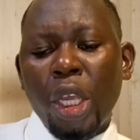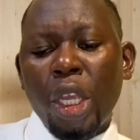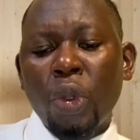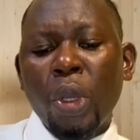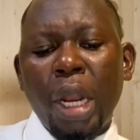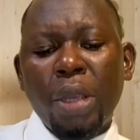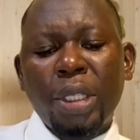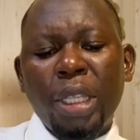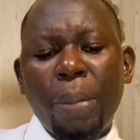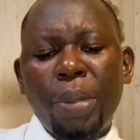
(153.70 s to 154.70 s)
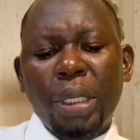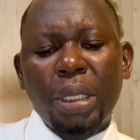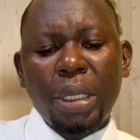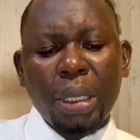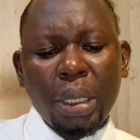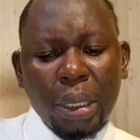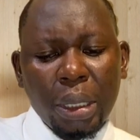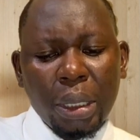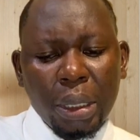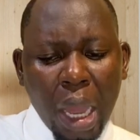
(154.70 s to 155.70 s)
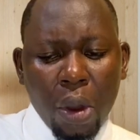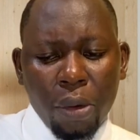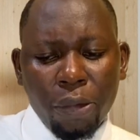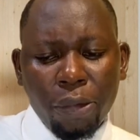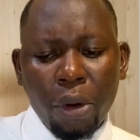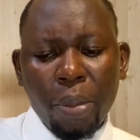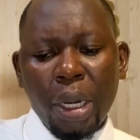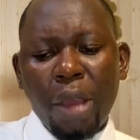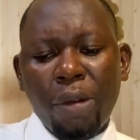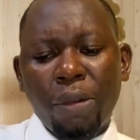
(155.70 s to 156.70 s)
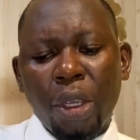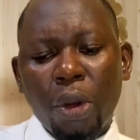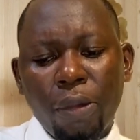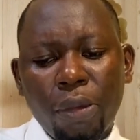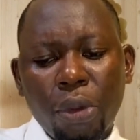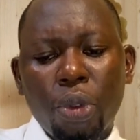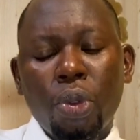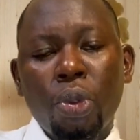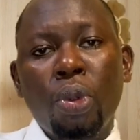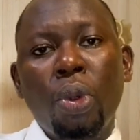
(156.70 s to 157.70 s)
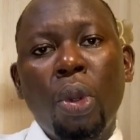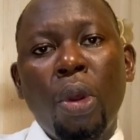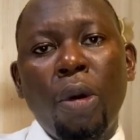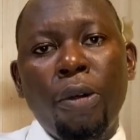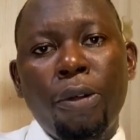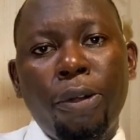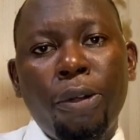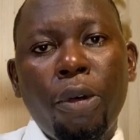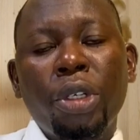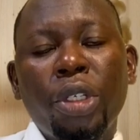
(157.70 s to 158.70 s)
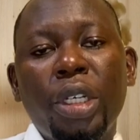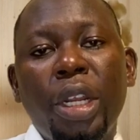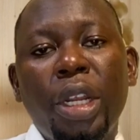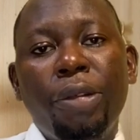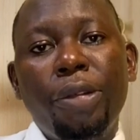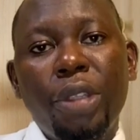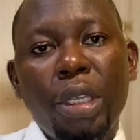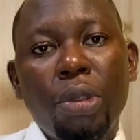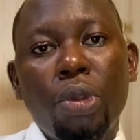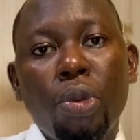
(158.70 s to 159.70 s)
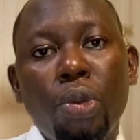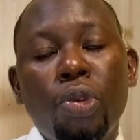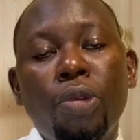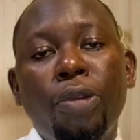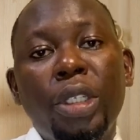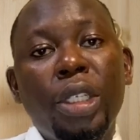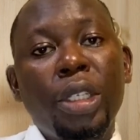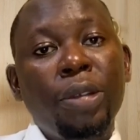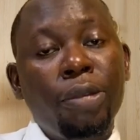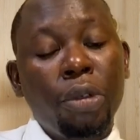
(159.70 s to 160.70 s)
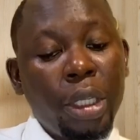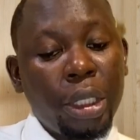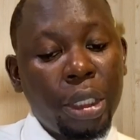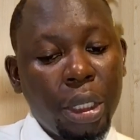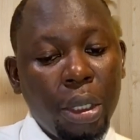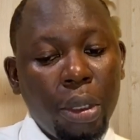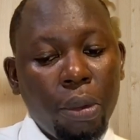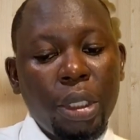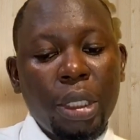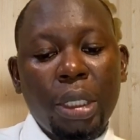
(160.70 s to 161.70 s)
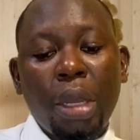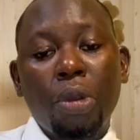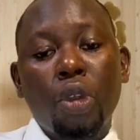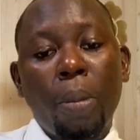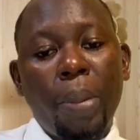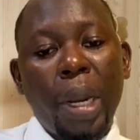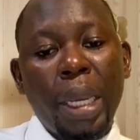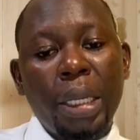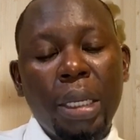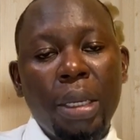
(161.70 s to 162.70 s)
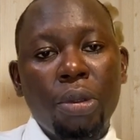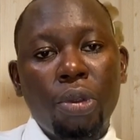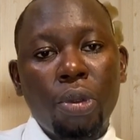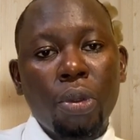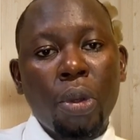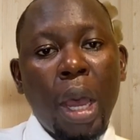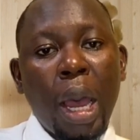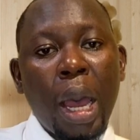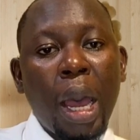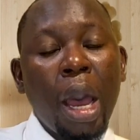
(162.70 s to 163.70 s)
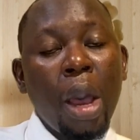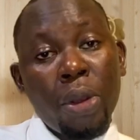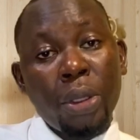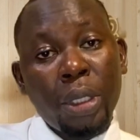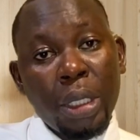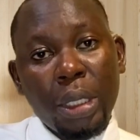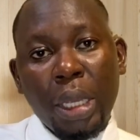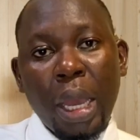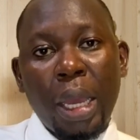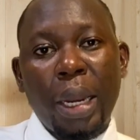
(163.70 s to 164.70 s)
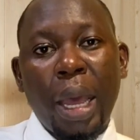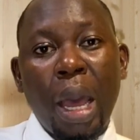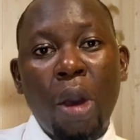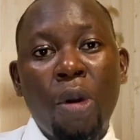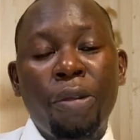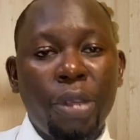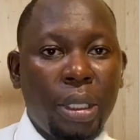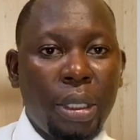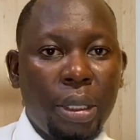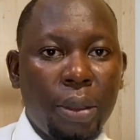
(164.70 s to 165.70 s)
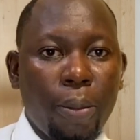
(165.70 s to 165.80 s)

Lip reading: so you now step it down from 11 kilovolts to 415 to 240 voltage, which is now supplied to our houses and our offices.